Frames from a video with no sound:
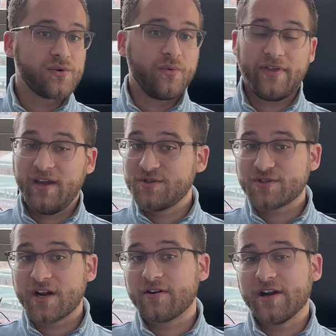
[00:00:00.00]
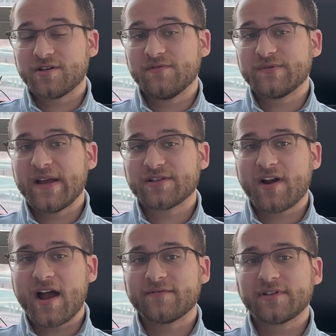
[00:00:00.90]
with each generation of spacecraft.